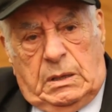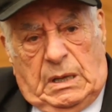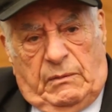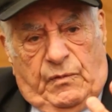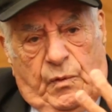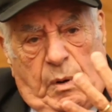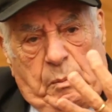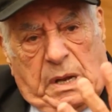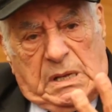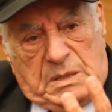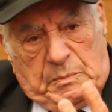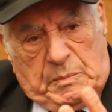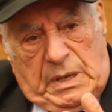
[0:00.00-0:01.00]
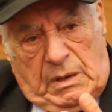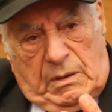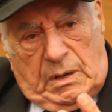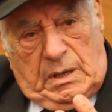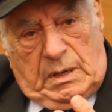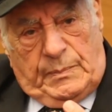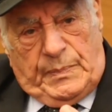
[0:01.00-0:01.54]
got 4 bottles of beer
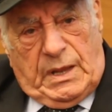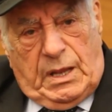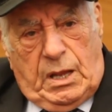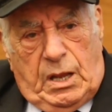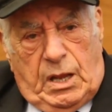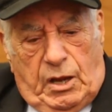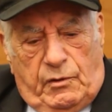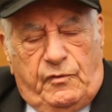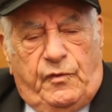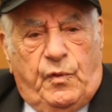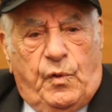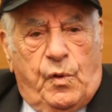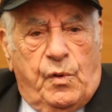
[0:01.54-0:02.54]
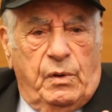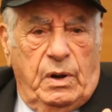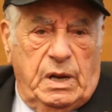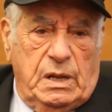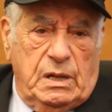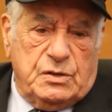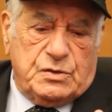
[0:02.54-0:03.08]
on it, and 4
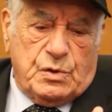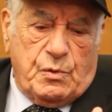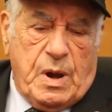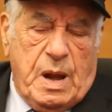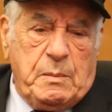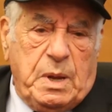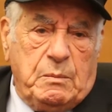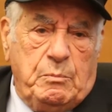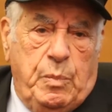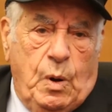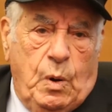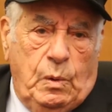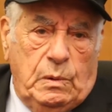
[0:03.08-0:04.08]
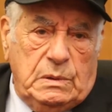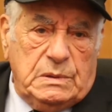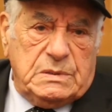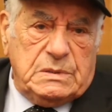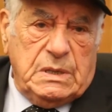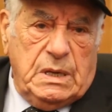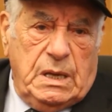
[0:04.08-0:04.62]
little ceramic
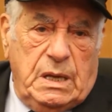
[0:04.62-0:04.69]
bowls